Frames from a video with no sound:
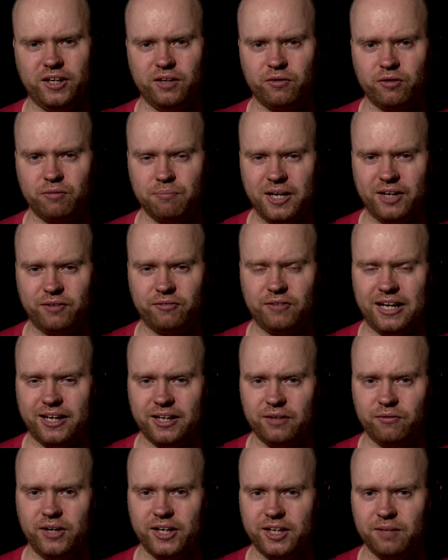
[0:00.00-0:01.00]
could I
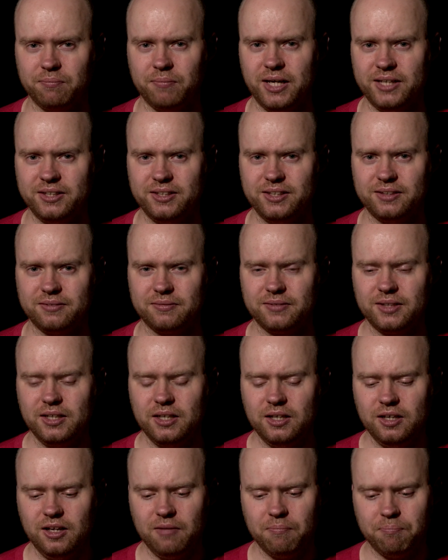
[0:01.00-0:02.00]
could recommend it,
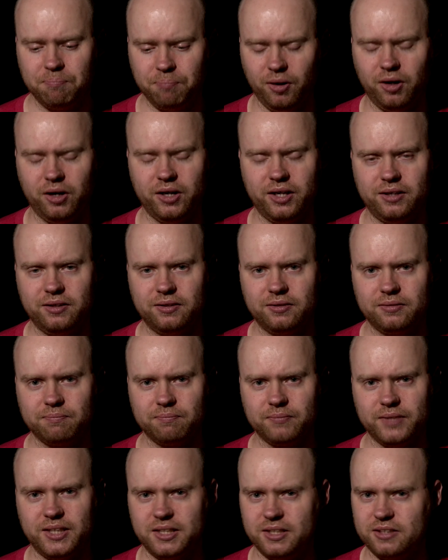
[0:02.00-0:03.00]
but
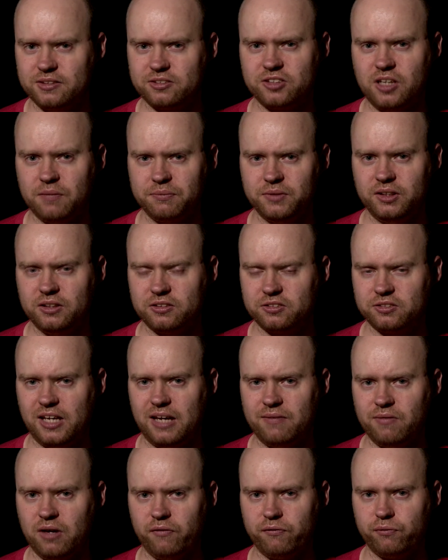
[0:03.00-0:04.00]
it is something to
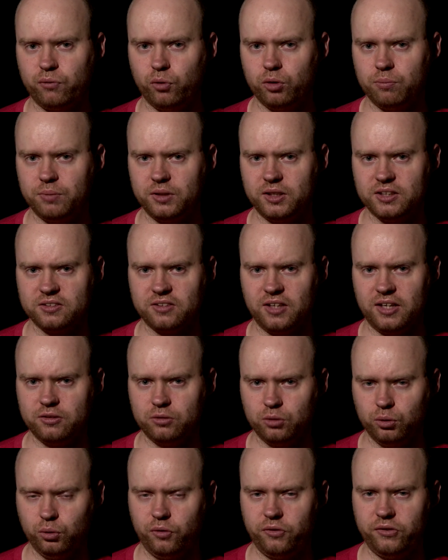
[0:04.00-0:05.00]
save up for because I
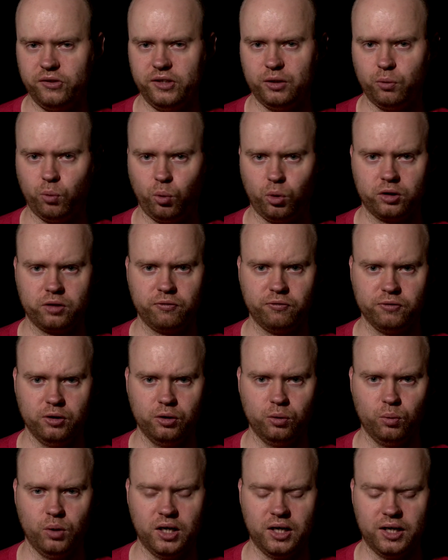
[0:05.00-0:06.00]
do think
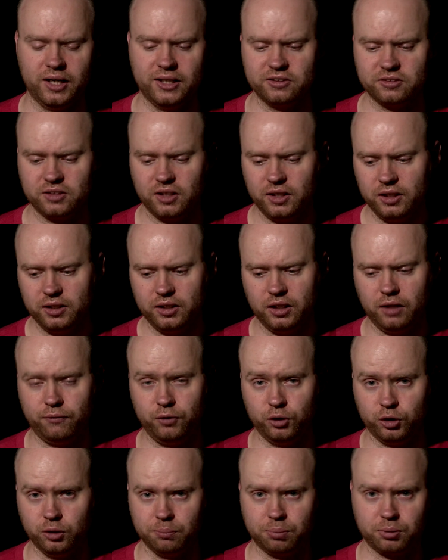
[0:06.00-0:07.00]
workflow wise, if
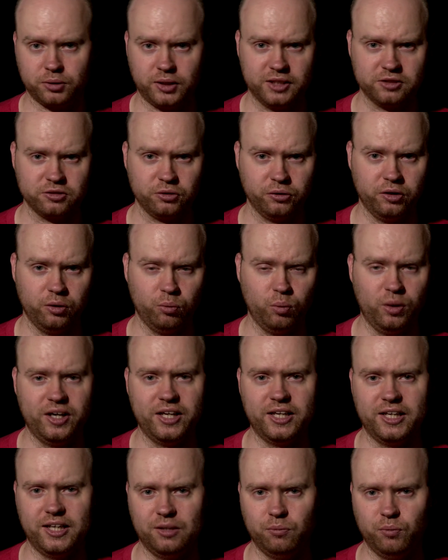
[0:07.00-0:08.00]
you compress on the
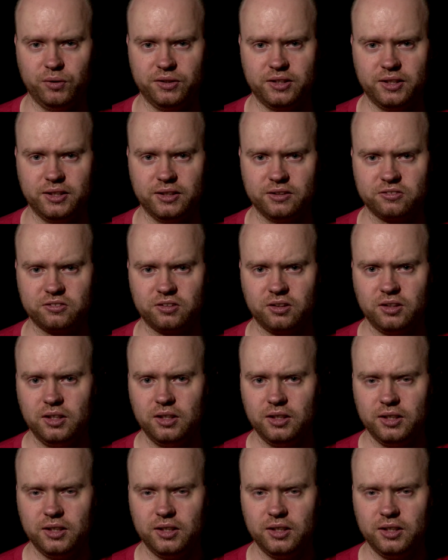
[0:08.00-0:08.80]
way in with this,